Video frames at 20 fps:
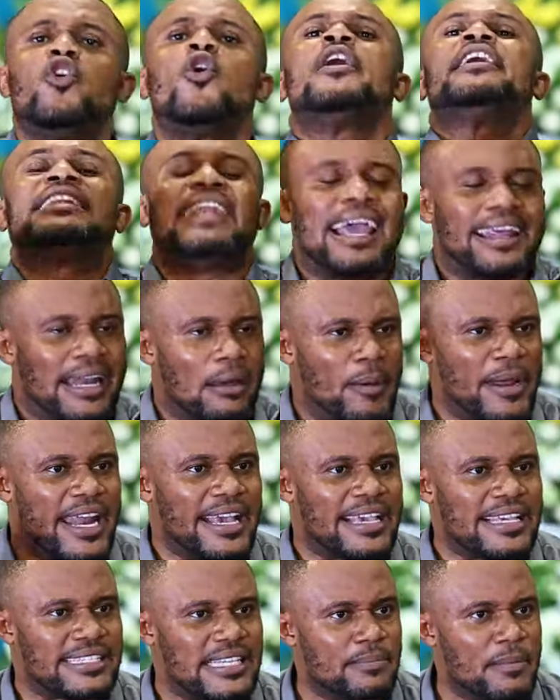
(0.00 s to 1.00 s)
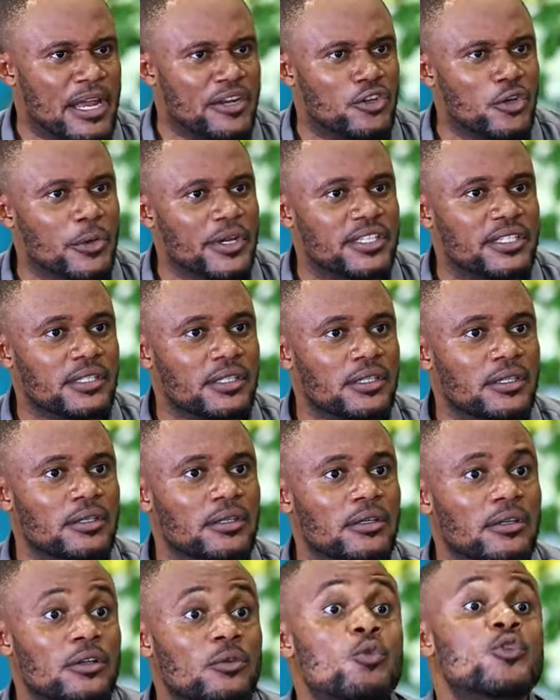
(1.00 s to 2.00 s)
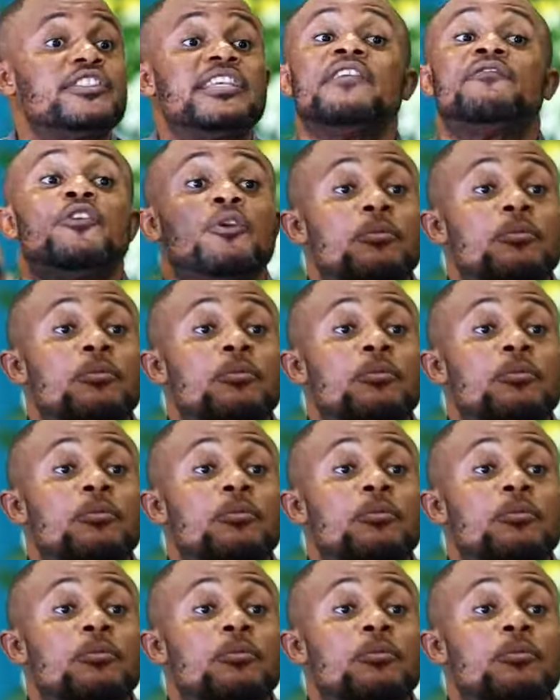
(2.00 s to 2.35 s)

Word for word: Do it like the way the Kisii men do it. We'll